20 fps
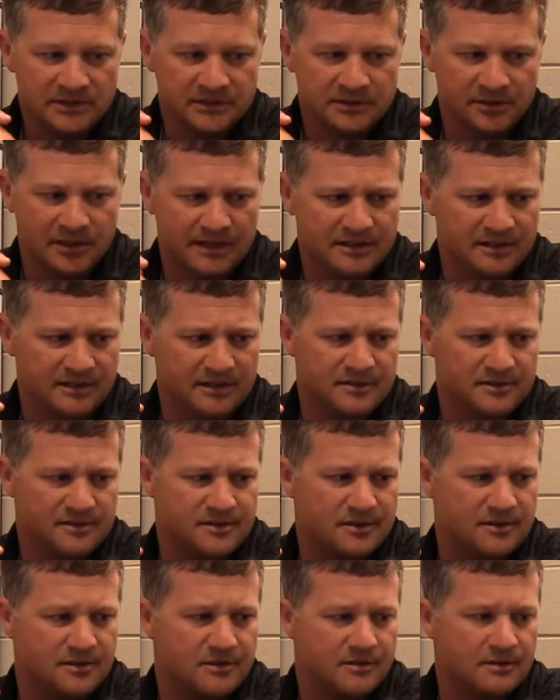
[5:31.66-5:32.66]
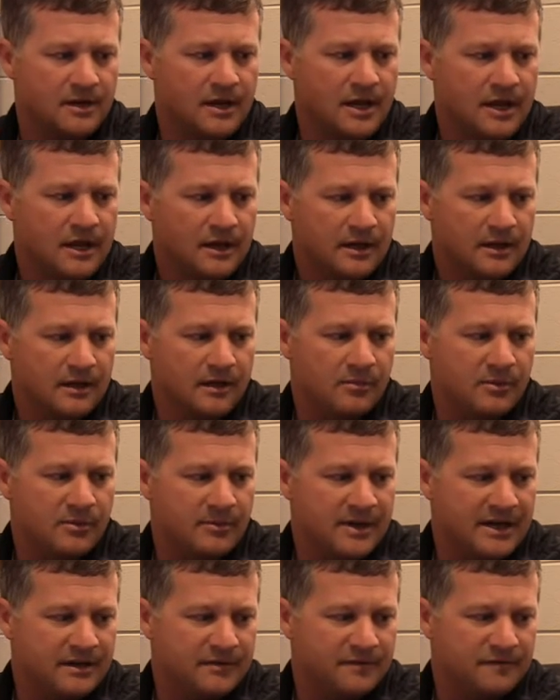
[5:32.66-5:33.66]
You know, I think there's other
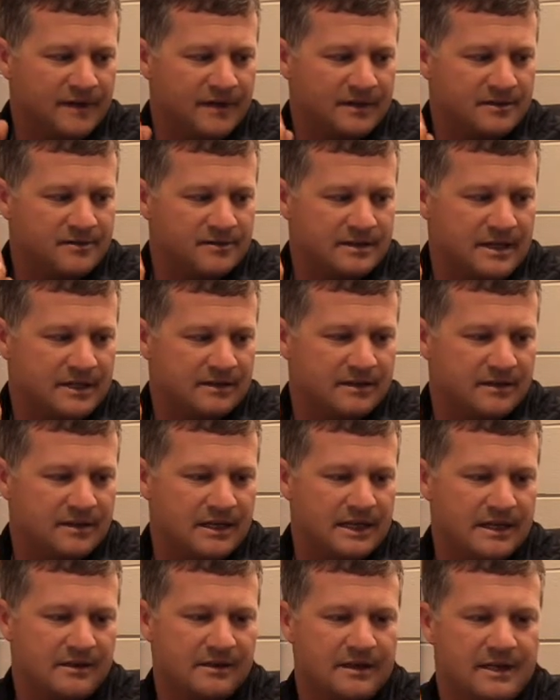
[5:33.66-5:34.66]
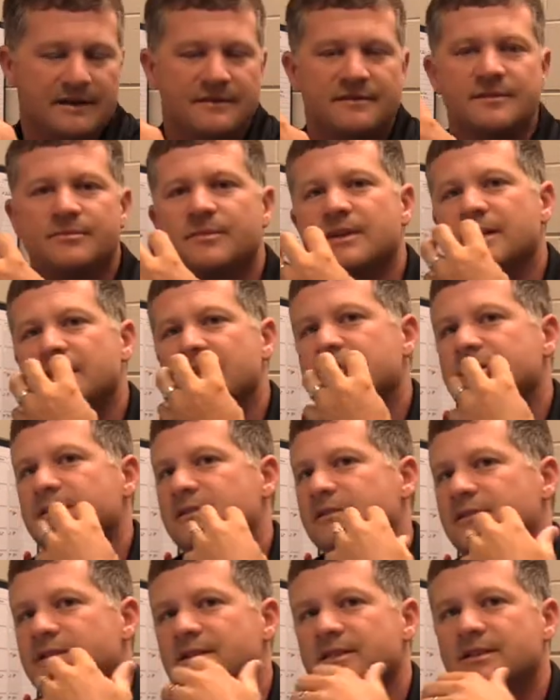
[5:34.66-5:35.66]
helmet manufacturers out there now that have some things
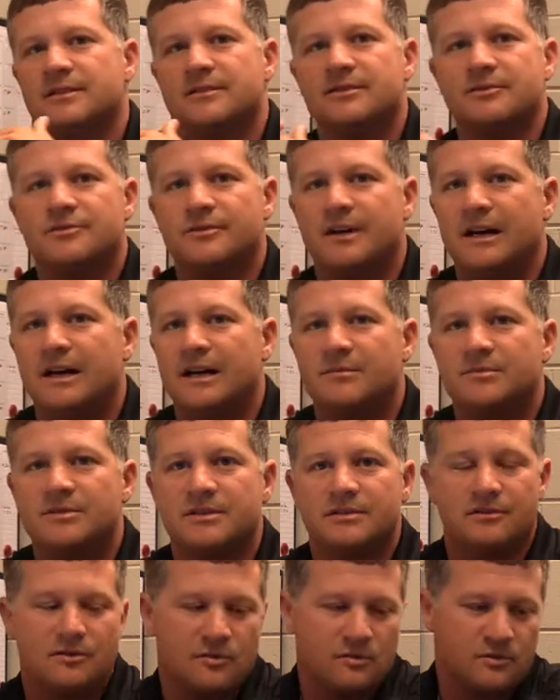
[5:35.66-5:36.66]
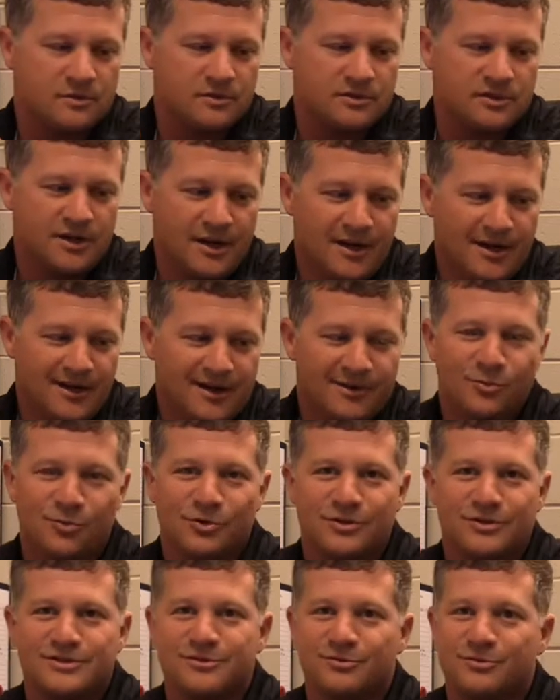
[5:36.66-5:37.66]
in the chin straps, and of course,
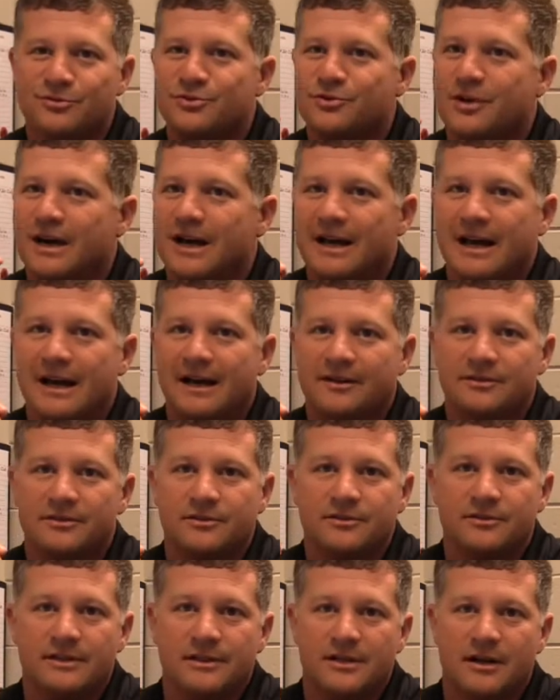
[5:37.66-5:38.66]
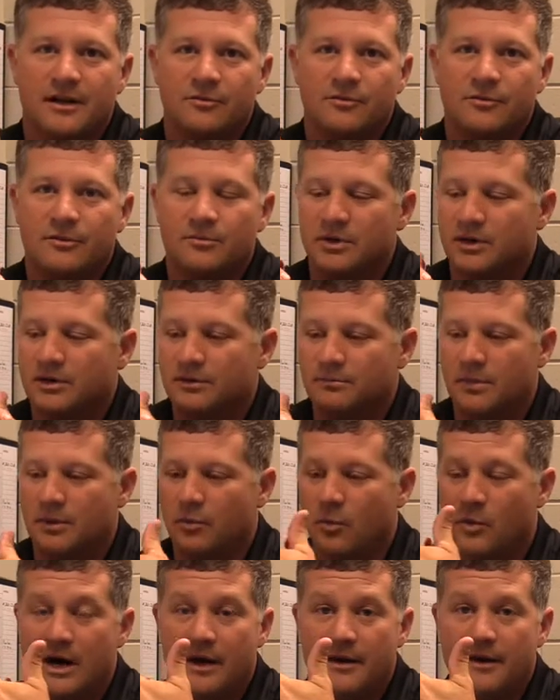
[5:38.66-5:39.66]
one's going to try to outdo the other one. But
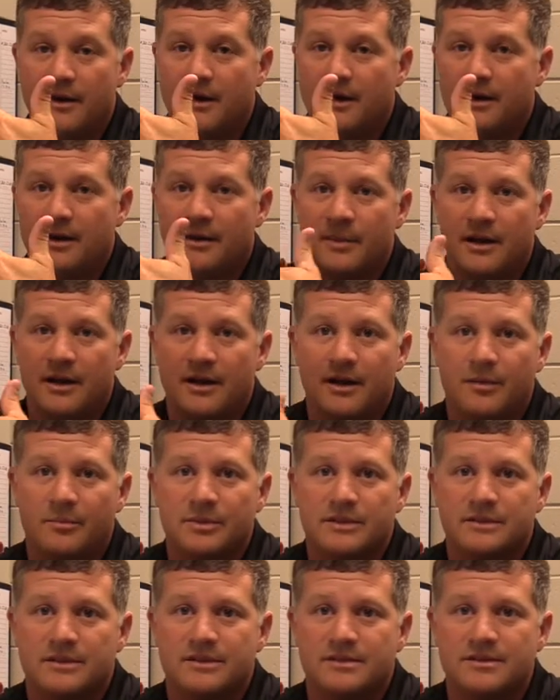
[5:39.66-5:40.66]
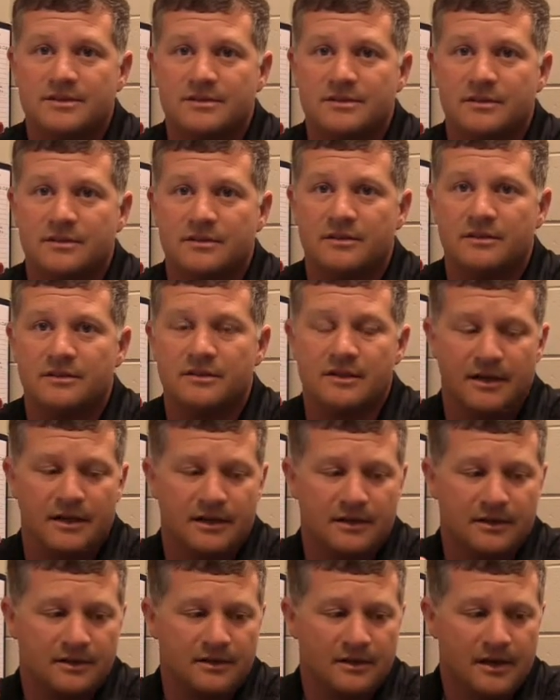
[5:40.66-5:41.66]
but why not? I mean, competition's a good
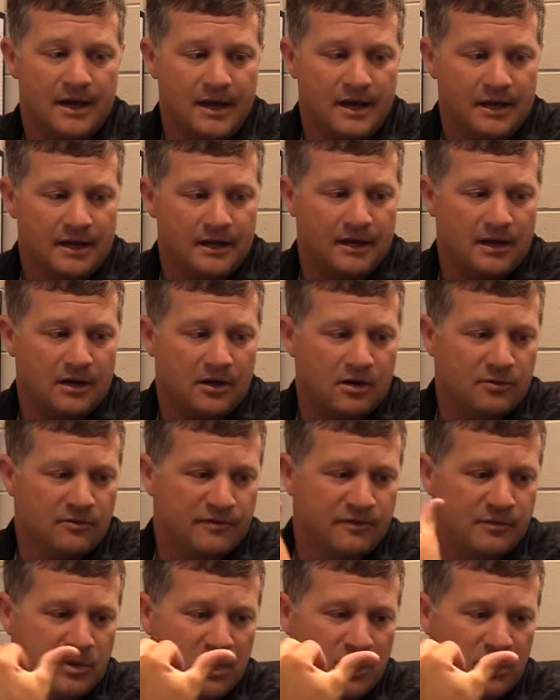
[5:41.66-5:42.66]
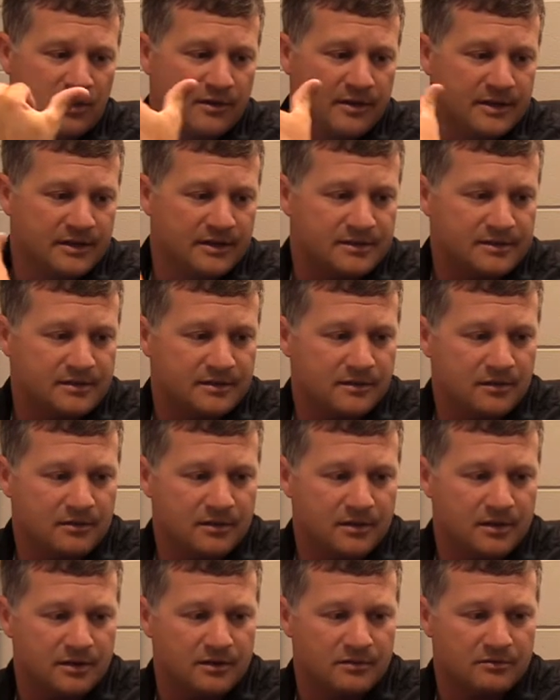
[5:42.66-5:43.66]
thing, and and I hope from all this, you know,
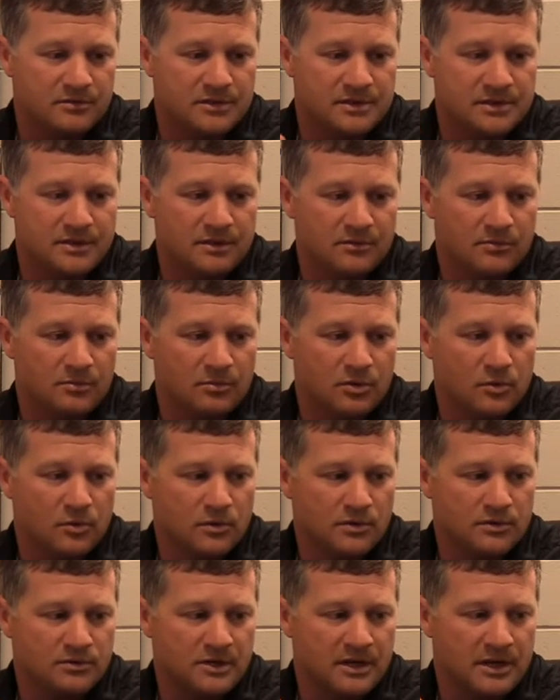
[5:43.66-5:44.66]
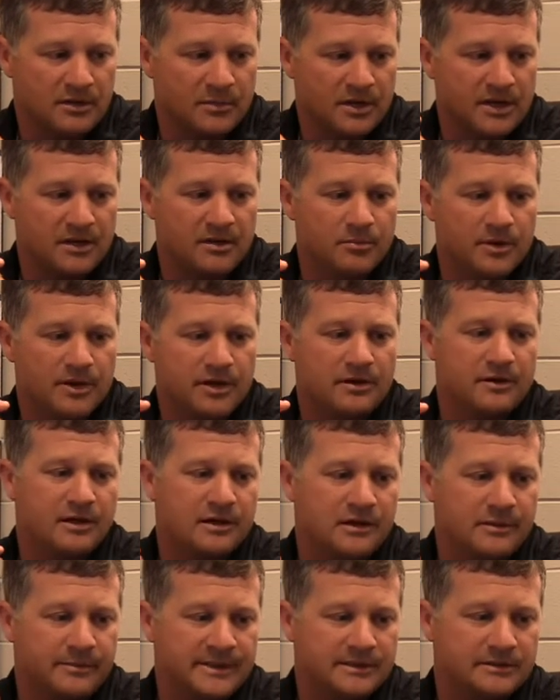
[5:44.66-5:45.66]
the other ones get on board and try to make a better
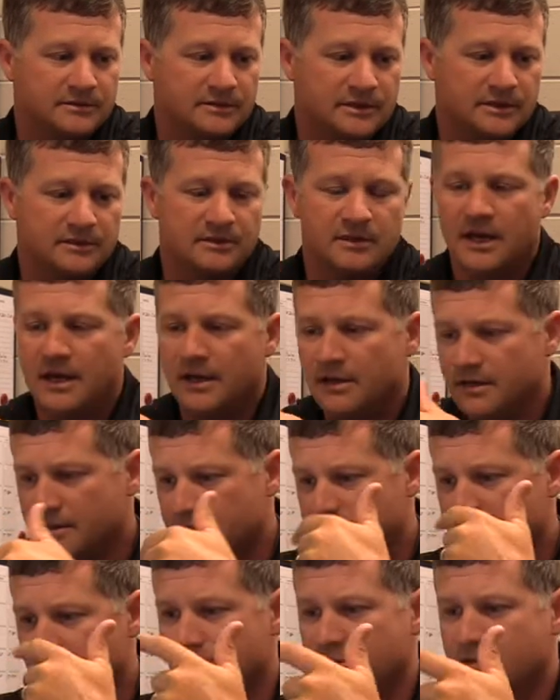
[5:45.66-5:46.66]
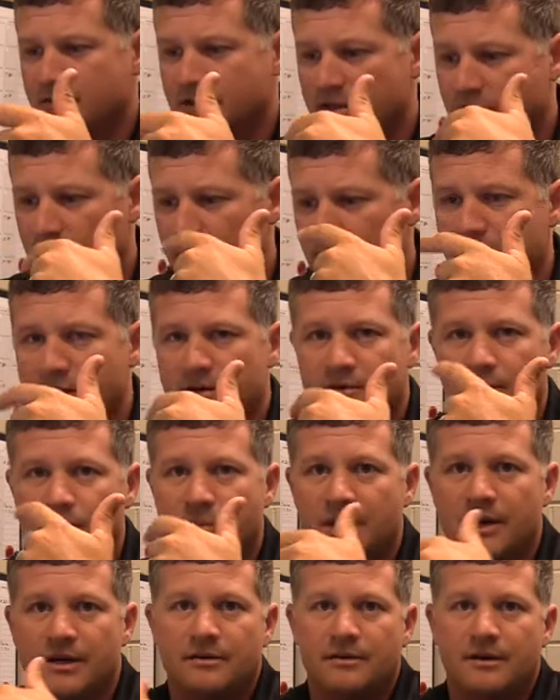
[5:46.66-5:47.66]
helmet, and then continue to get better
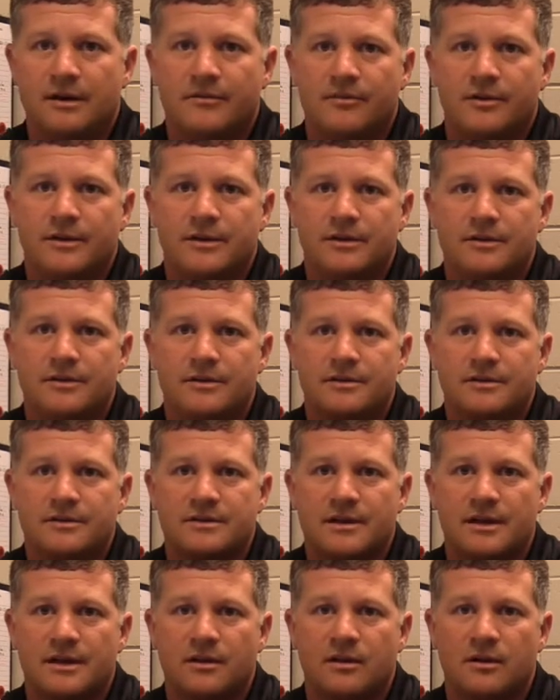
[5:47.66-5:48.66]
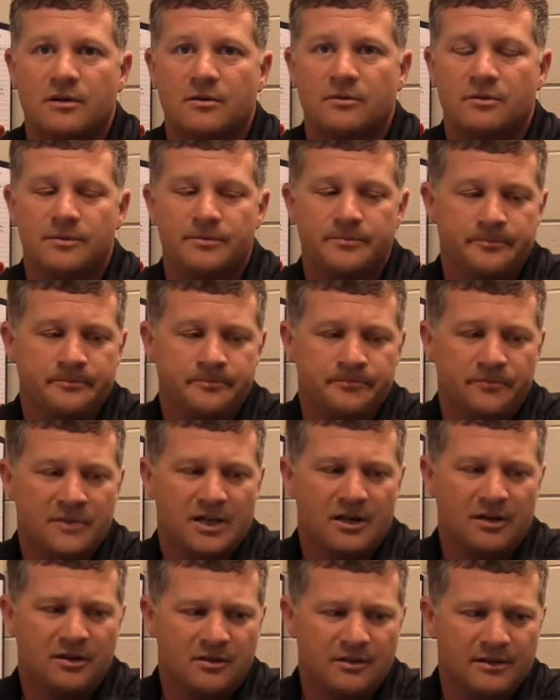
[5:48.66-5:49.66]
and better every year as they go. And
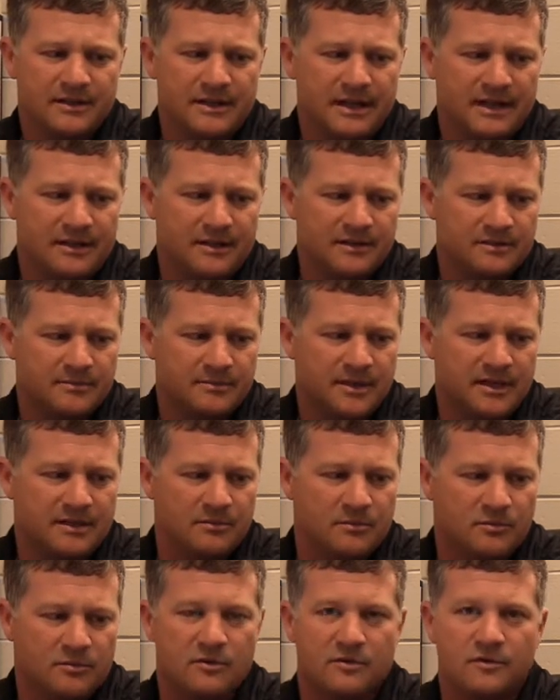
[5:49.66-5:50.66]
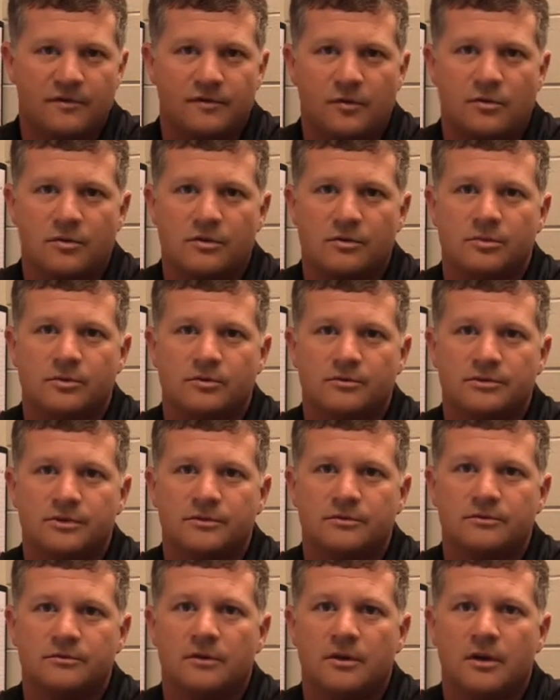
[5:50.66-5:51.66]
not only that, to make it more affordable
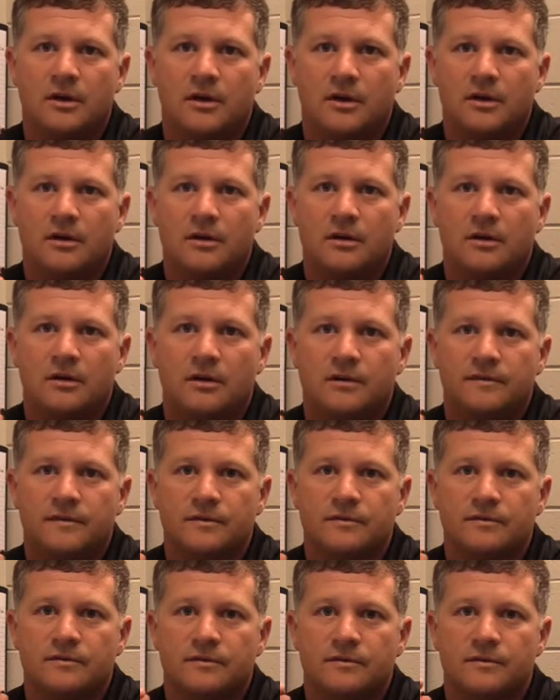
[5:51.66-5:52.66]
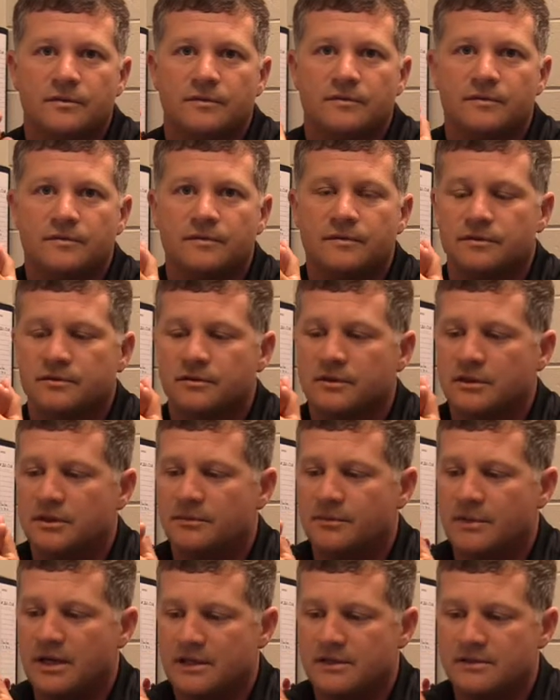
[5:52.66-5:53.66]
too, uh, for for for
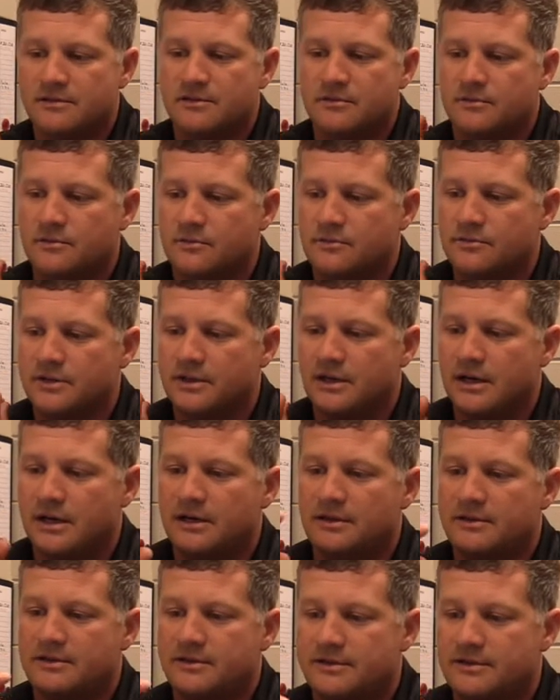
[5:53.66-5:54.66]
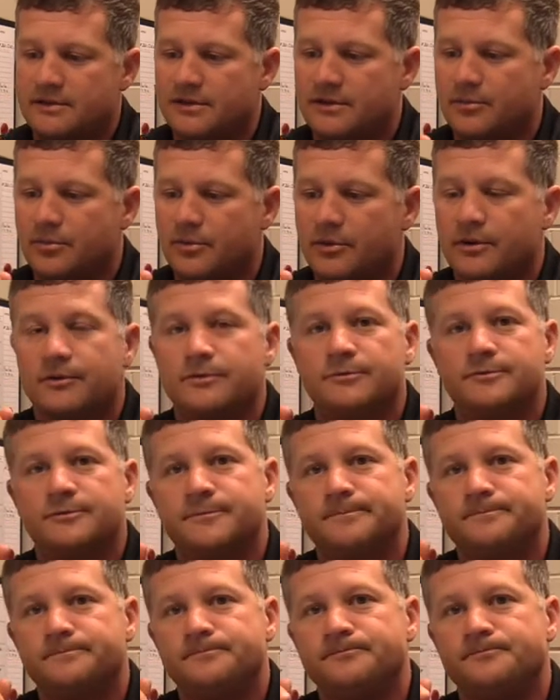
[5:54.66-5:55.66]
um, high schools and colleges and the pros.